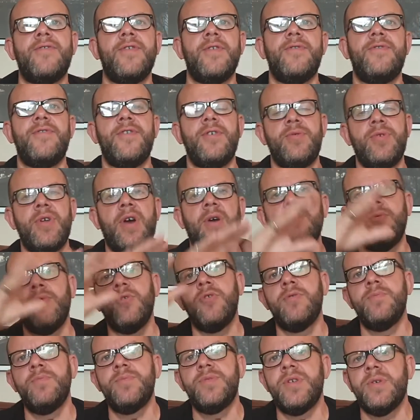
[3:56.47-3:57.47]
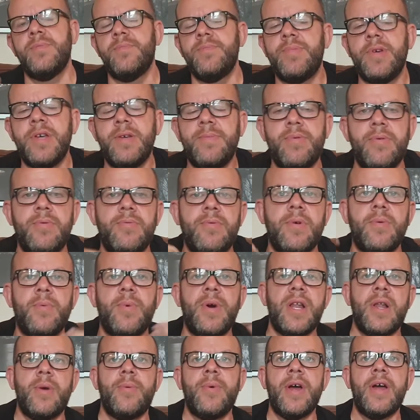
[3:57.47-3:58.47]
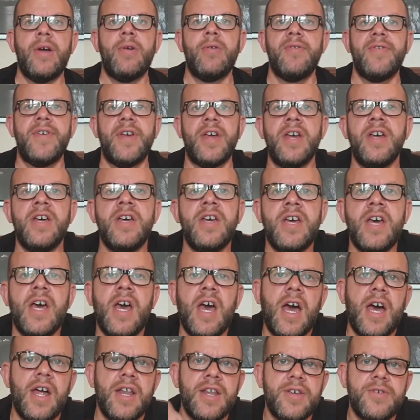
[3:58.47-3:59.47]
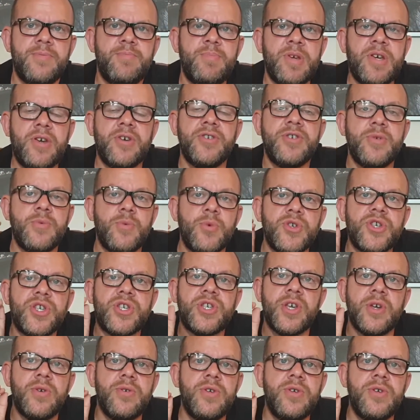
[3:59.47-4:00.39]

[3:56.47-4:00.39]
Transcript: It filled up rooms and people were well aware of it. And because it was so